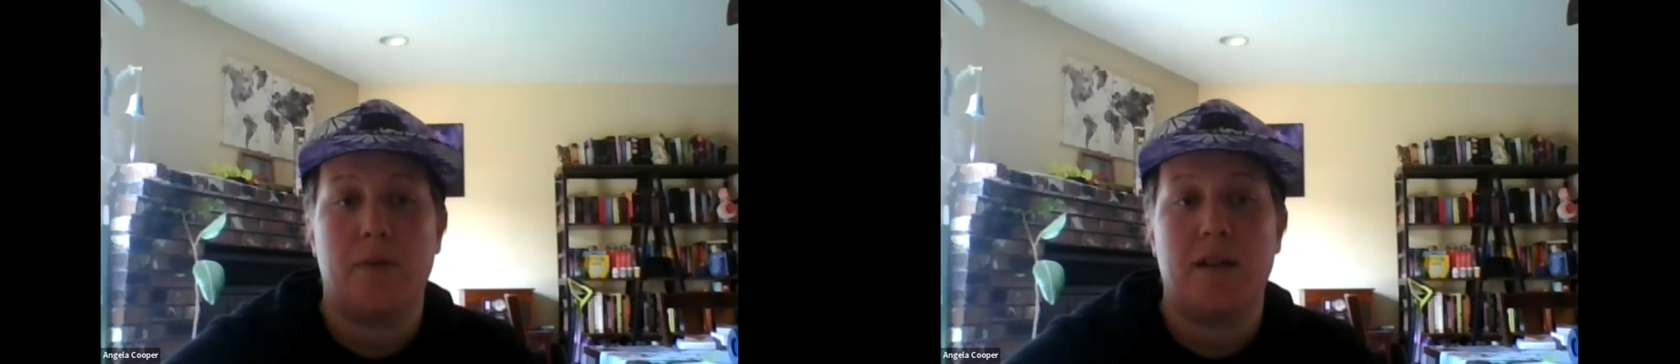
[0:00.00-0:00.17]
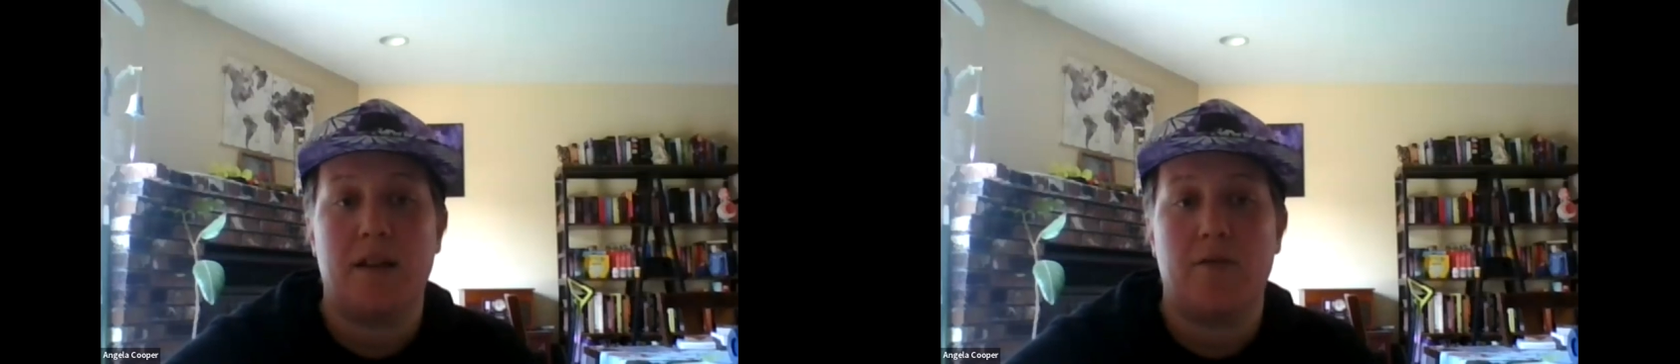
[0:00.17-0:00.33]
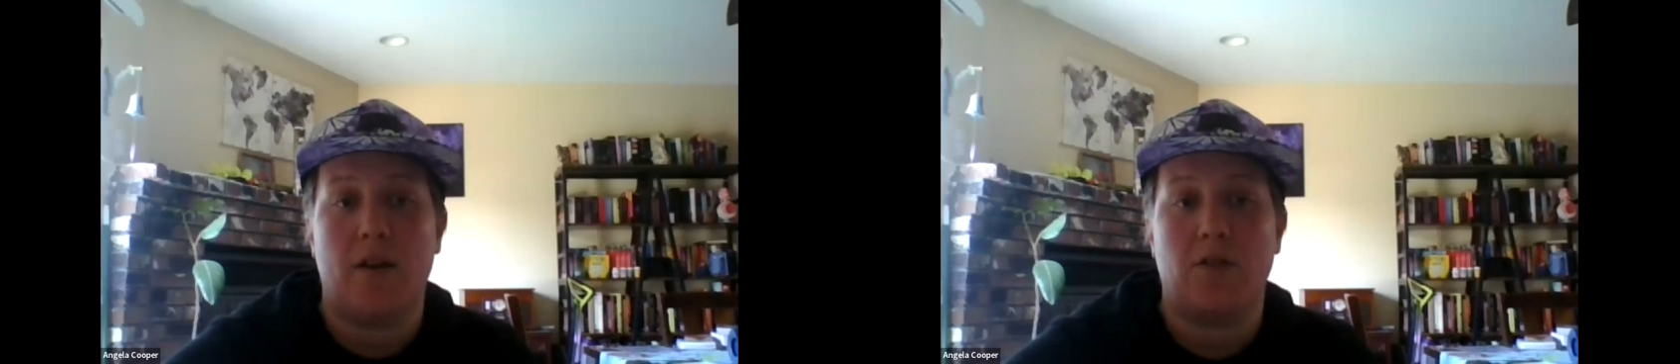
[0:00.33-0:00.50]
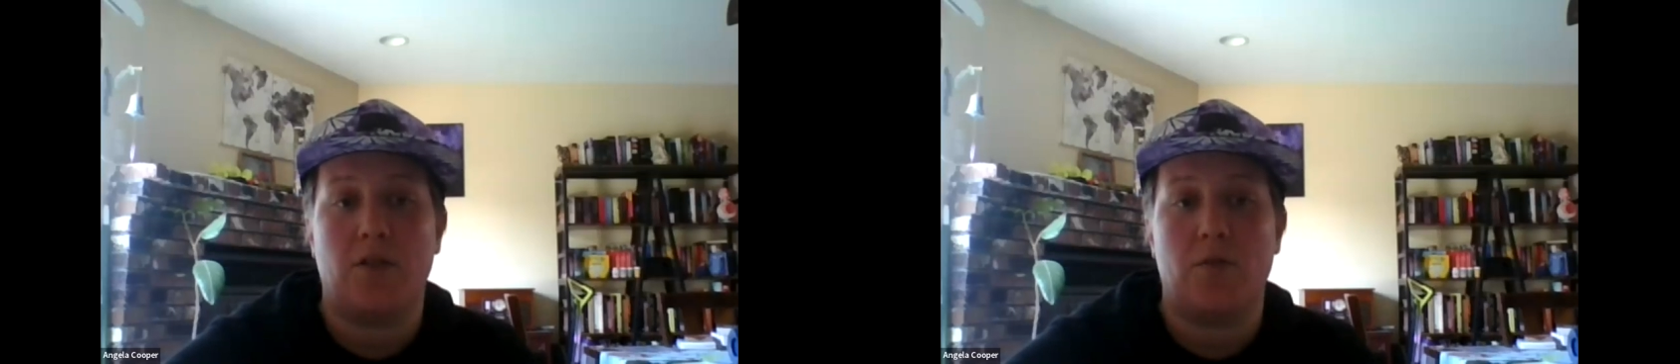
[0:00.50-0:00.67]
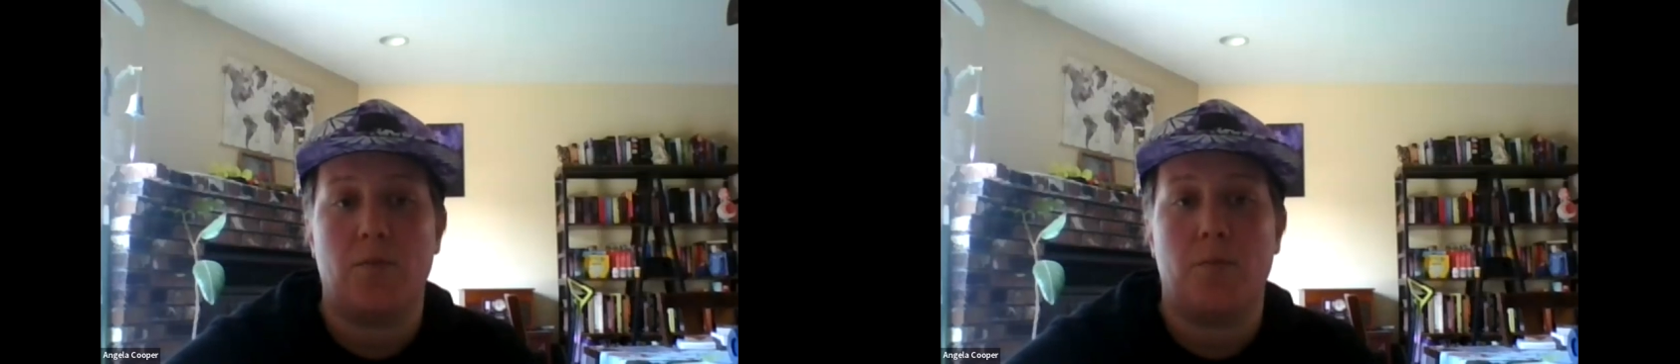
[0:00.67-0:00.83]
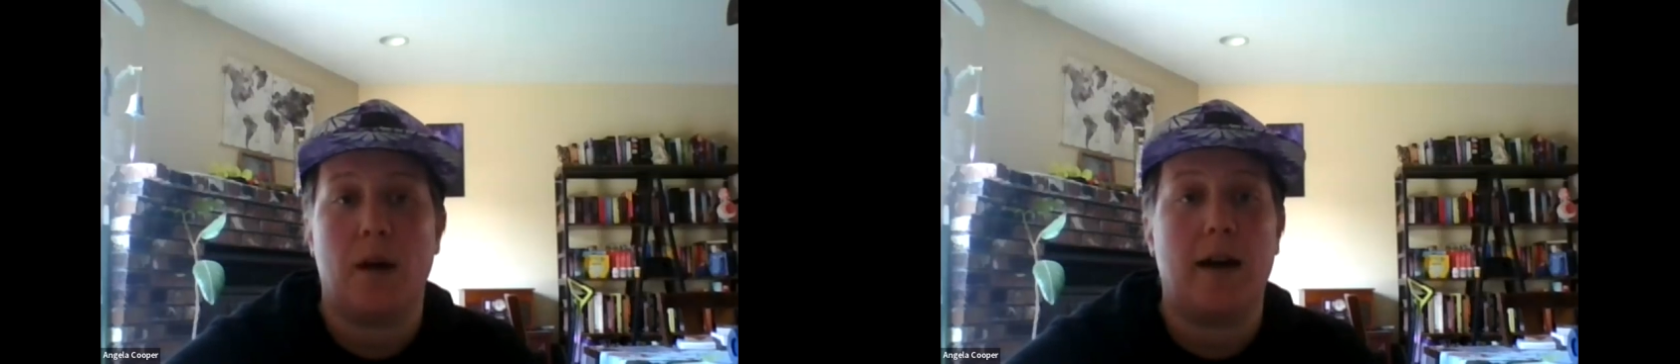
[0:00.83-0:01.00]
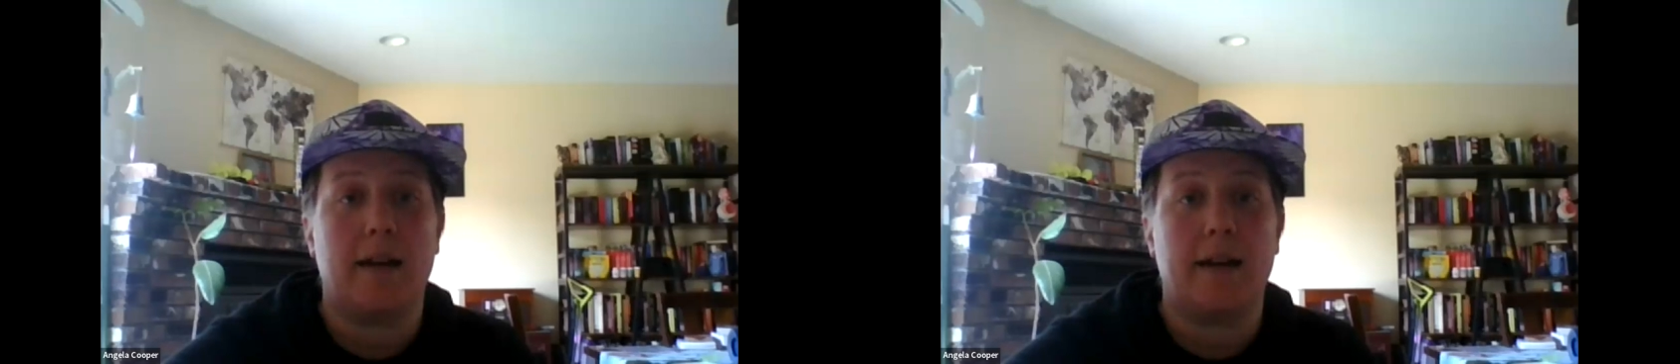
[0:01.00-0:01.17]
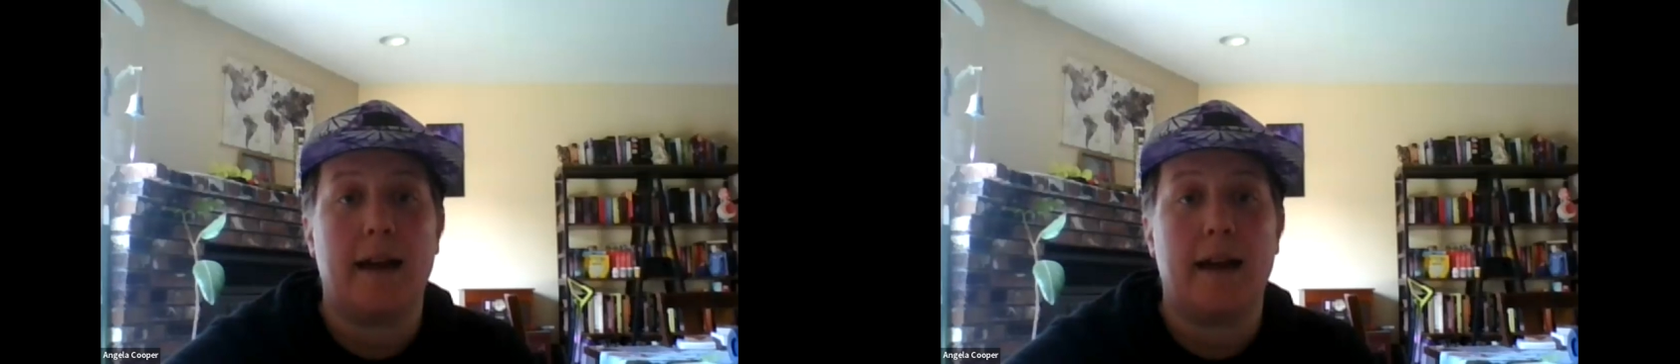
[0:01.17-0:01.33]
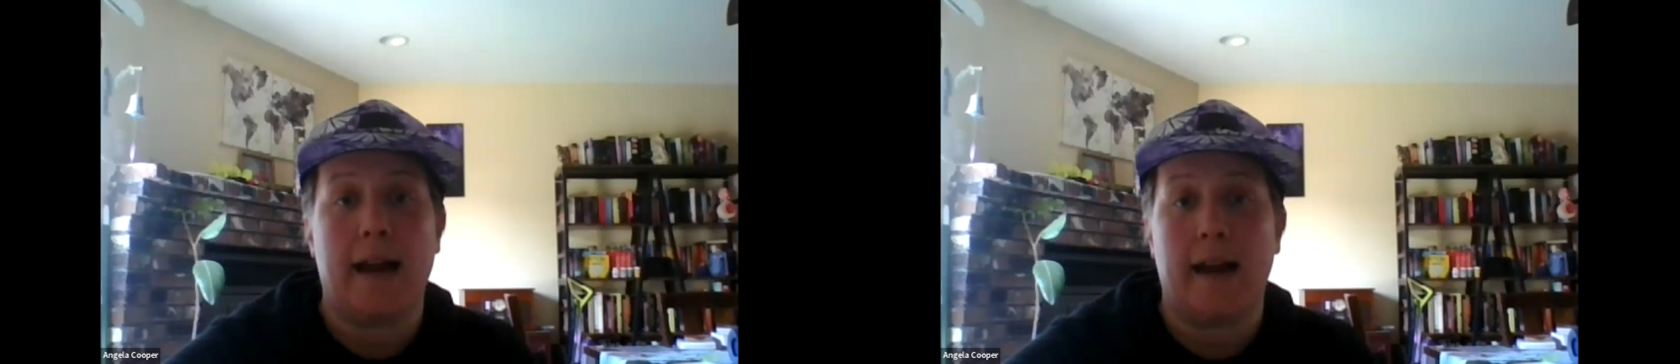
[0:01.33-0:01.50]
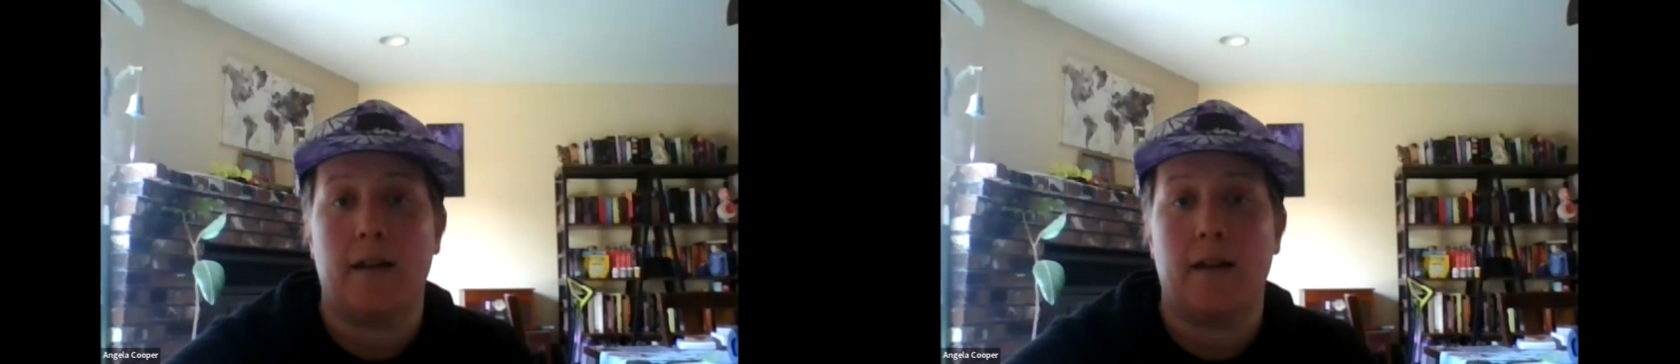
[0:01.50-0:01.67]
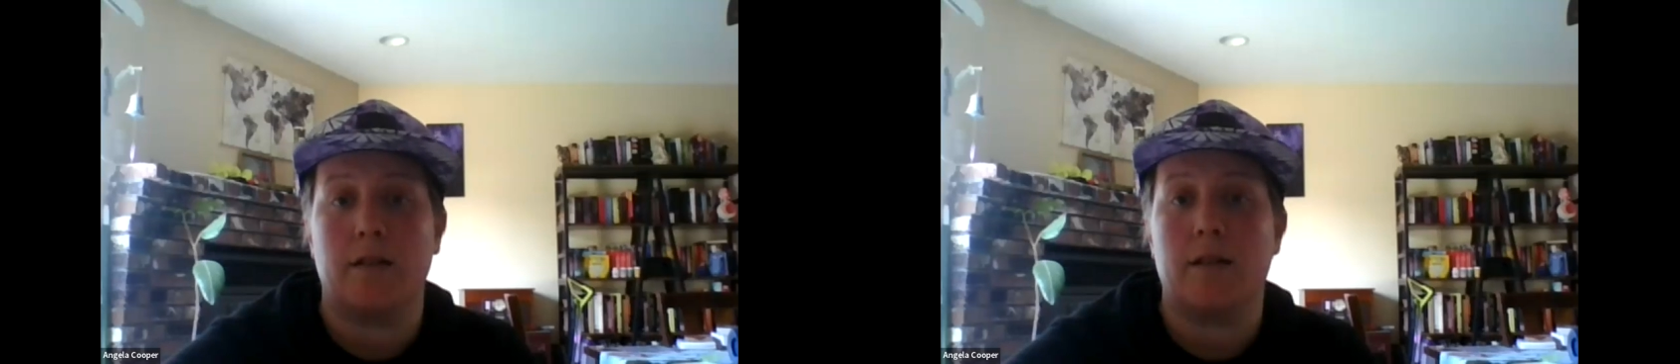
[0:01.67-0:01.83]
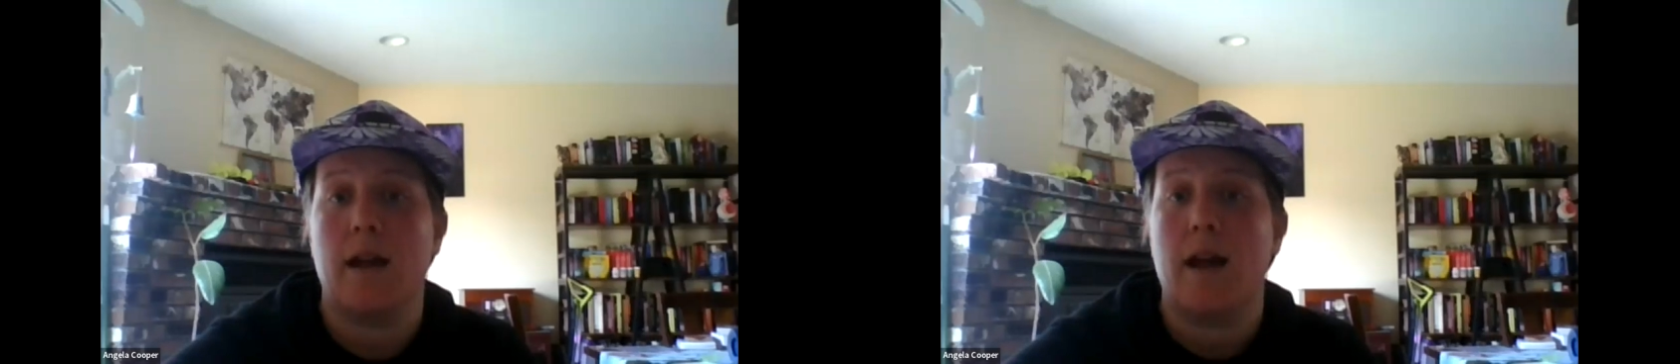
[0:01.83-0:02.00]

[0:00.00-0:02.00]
p-value by hand.